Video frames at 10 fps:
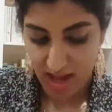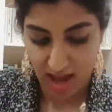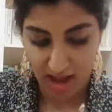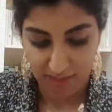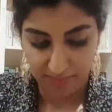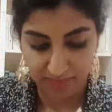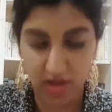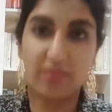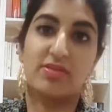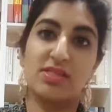
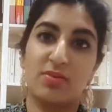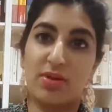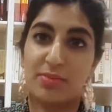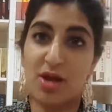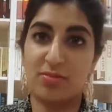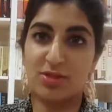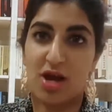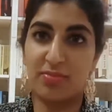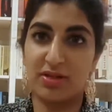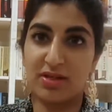Obviously, when I'm in Abu
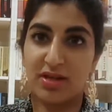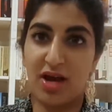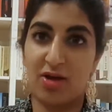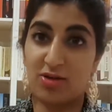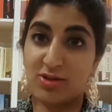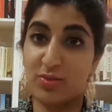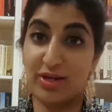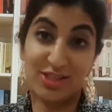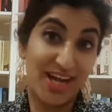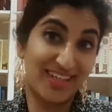Dhabi, I'll also
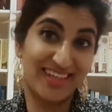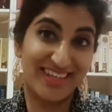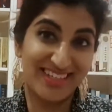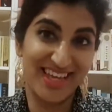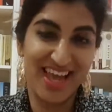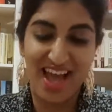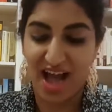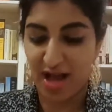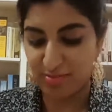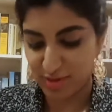wear a jacket,
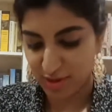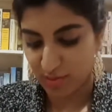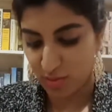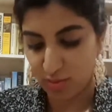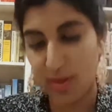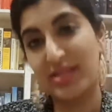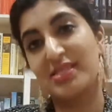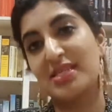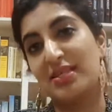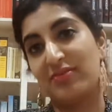so you won't quite
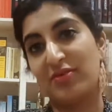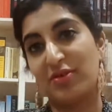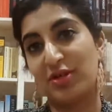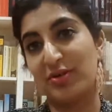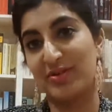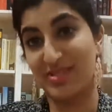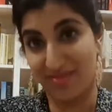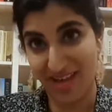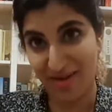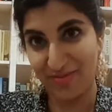see the full cuteness of
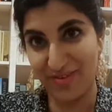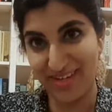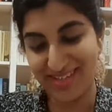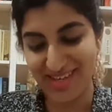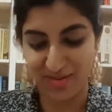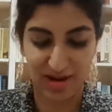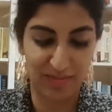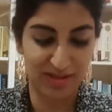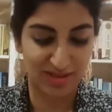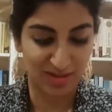the outfit when
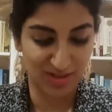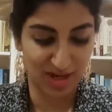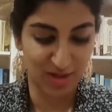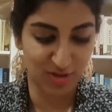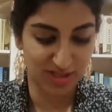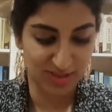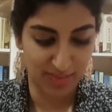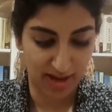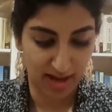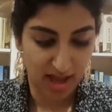I'm in those countries,
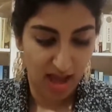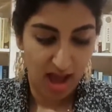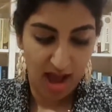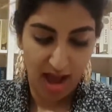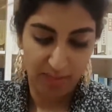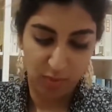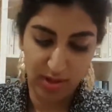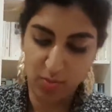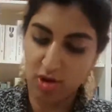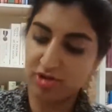but when
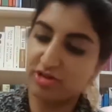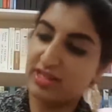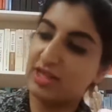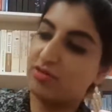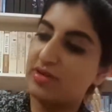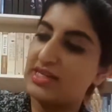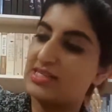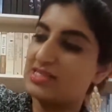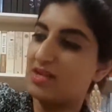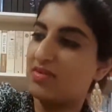I'm wandering like Greece
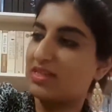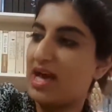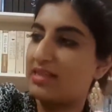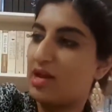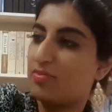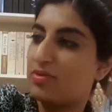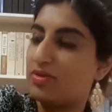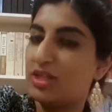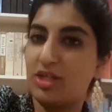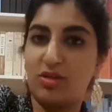and stuff like that, that would be
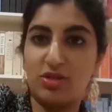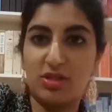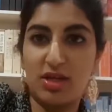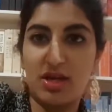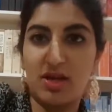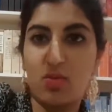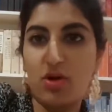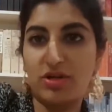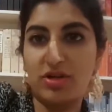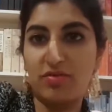really cute to
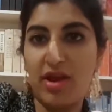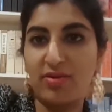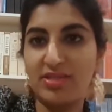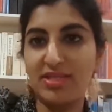wander around